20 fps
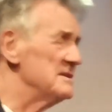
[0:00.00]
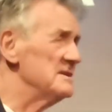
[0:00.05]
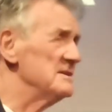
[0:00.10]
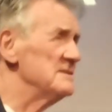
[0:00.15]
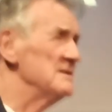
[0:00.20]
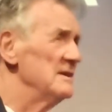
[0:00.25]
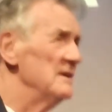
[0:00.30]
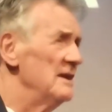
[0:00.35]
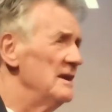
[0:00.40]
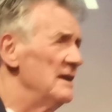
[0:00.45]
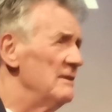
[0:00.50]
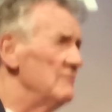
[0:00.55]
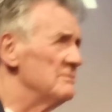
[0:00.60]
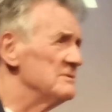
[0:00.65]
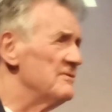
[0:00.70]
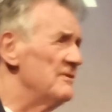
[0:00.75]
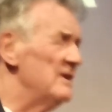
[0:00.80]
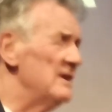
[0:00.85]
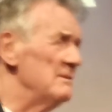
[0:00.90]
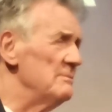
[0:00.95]
And
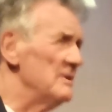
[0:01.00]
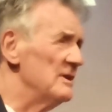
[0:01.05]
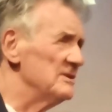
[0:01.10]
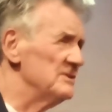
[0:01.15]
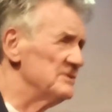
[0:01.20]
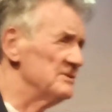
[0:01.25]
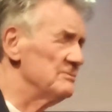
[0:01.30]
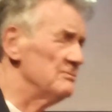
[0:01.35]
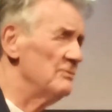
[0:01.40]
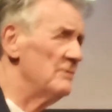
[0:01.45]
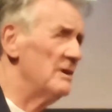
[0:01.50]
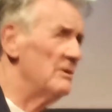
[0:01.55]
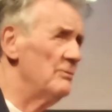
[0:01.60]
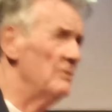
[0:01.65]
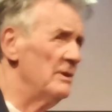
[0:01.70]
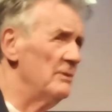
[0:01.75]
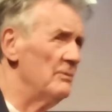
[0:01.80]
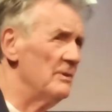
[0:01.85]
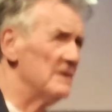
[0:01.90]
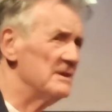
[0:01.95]
it was very
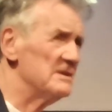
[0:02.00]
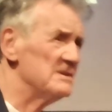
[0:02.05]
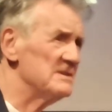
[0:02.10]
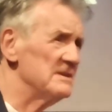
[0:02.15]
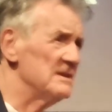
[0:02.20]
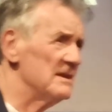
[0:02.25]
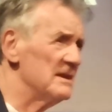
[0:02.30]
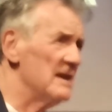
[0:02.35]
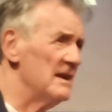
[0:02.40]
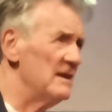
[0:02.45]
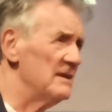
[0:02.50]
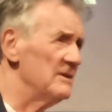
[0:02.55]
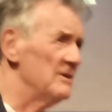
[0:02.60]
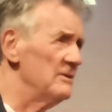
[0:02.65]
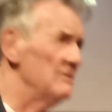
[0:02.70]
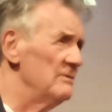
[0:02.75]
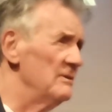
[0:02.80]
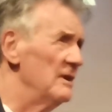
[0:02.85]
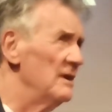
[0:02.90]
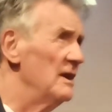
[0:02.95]
much where we went in
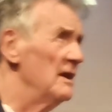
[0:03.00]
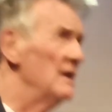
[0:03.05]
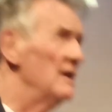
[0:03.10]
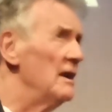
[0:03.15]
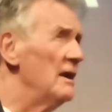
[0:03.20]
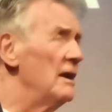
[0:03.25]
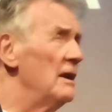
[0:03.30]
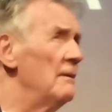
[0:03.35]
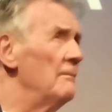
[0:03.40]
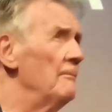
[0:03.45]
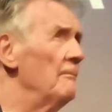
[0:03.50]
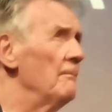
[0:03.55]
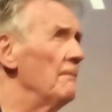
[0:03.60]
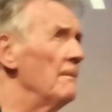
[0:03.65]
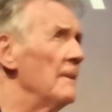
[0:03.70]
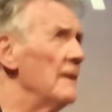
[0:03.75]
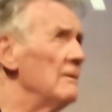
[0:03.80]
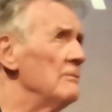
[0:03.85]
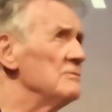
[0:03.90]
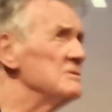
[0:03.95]
Kano.
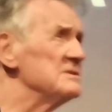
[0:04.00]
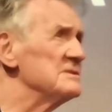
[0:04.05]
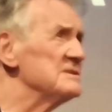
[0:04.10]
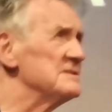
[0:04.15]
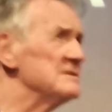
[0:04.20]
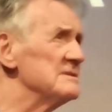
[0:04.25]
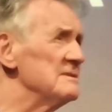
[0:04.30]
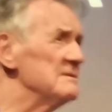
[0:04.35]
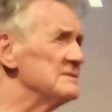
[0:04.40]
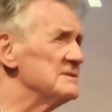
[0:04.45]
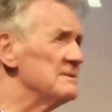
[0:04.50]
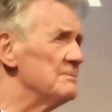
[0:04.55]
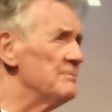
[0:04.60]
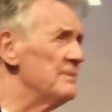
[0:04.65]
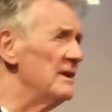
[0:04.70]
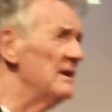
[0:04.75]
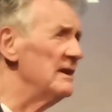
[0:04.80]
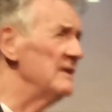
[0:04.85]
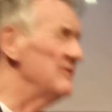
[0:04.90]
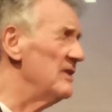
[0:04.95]
It was
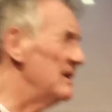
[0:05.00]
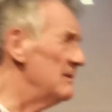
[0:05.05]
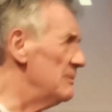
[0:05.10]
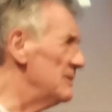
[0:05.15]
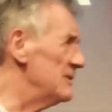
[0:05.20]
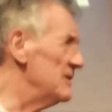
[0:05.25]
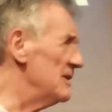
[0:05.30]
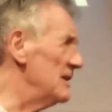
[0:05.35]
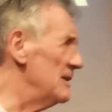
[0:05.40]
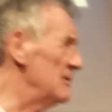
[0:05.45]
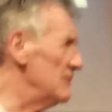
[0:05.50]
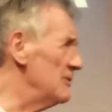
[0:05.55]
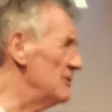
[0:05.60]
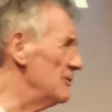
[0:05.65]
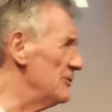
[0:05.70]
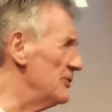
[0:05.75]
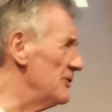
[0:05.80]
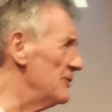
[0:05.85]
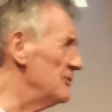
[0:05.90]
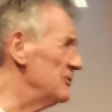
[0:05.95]
supplied there by
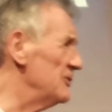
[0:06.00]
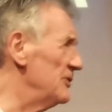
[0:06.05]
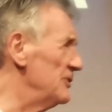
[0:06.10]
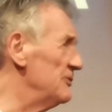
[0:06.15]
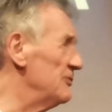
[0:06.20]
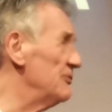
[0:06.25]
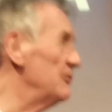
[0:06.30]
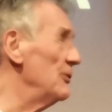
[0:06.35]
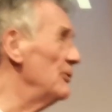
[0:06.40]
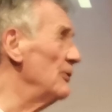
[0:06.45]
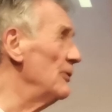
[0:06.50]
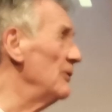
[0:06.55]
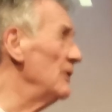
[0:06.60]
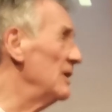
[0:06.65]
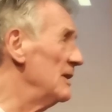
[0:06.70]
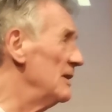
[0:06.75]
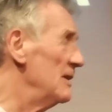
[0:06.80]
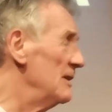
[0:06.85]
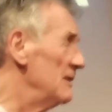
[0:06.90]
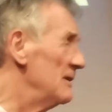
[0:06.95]
the local authorities
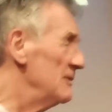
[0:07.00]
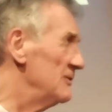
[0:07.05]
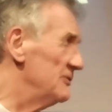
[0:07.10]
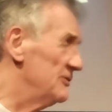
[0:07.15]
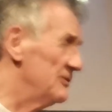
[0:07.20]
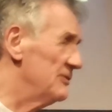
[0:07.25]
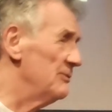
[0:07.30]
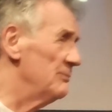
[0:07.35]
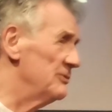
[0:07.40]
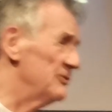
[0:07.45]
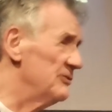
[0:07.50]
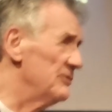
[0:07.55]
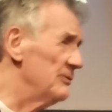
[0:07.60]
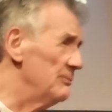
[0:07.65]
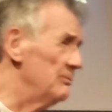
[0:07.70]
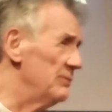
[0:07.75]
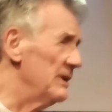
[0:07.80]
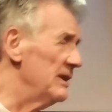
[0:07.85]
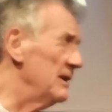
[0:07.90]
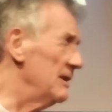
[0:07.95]

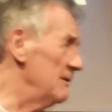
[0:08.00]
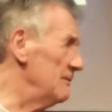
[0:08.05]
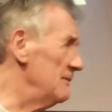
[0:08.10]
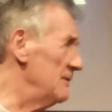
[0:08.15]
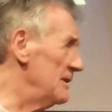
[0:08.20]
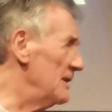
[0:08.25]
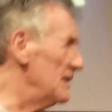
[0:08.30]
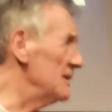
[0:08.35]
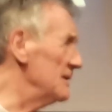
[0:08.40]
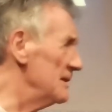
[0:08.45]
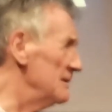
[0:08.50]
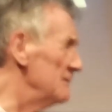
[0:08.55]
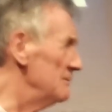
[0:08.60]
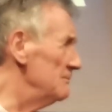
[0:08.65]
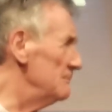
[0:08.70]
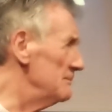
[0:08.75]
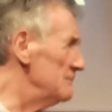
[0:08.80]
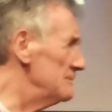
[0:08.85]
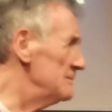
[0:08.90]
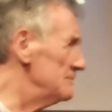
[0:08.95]
to bring
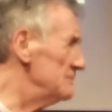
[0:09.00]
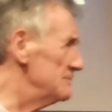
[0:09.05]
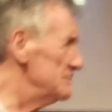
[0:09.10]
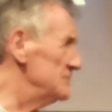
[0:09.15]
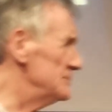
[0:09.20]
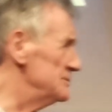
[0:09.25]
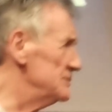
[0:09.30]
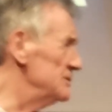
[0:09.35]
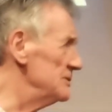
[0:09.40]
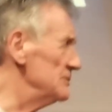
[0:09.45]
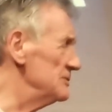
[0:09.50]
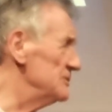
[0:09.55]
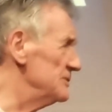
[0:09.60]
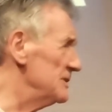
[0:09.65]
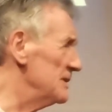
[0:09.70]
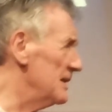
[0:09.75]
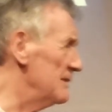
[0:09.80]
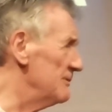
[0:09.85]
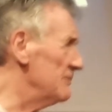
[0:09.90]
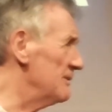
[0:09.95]
younger
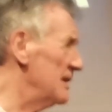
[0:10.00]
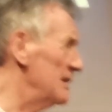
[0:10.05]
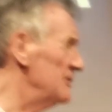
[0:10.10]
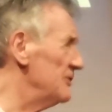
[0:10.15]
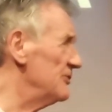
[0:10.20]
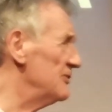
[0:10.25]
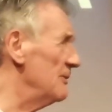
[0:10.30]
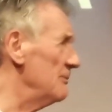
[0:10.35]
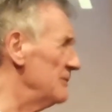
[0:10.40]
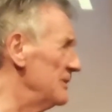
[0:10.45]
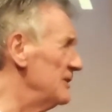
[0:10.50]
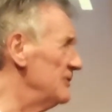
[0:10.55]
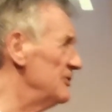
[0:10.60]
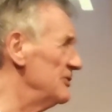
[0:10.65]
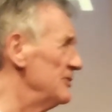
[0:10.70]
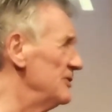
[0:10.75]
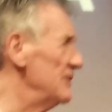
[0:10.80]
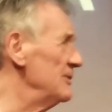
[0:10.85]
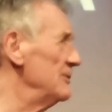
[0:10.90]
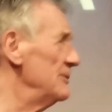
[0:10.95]
children, give kids
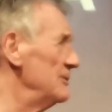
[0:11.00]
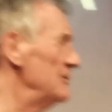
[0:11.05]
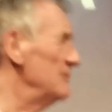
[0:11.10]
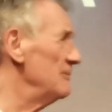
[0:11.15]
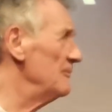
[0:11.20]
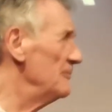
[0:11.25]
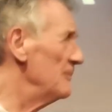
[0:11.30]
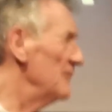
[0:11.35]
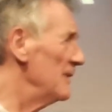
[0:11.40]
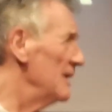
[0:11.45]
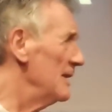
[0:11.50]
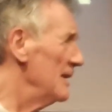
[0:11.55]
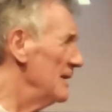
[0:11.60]
something to do.